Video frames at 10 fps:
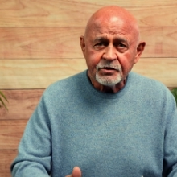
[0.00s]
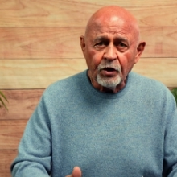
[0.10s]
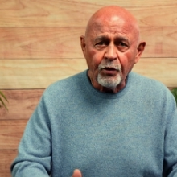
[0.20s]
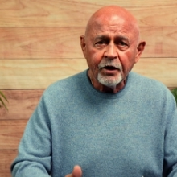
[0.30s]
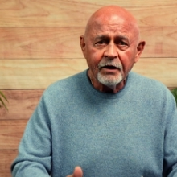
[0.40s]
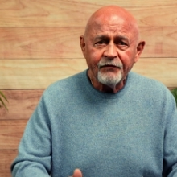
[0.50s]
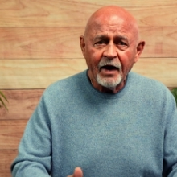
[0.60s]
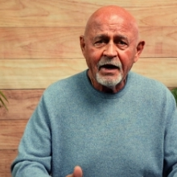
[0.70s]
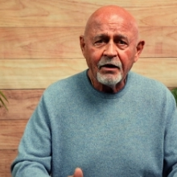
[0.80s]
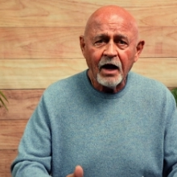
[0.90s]
So we're going to
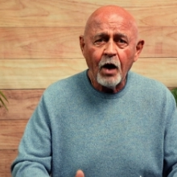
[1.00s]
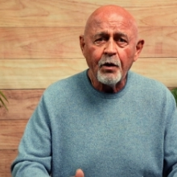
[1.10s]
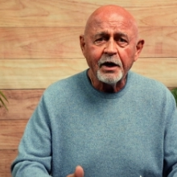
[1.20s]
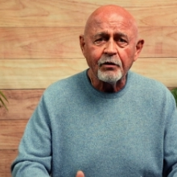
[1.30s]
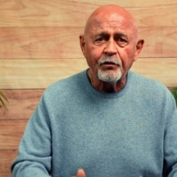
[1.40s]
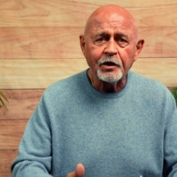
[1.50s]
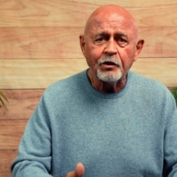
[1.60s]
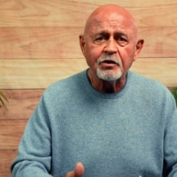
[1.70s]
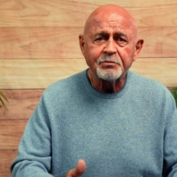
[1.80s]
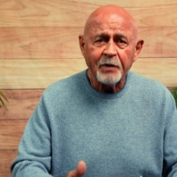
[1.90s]
find out how we can
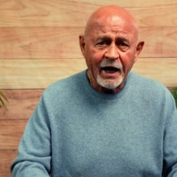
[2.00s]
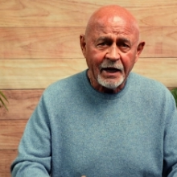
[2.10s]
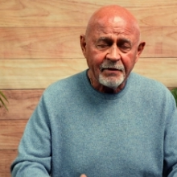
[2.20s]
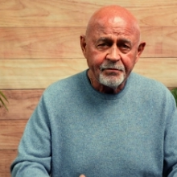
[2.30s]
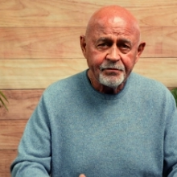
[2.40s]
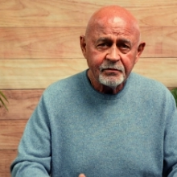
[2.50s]
reduce pain.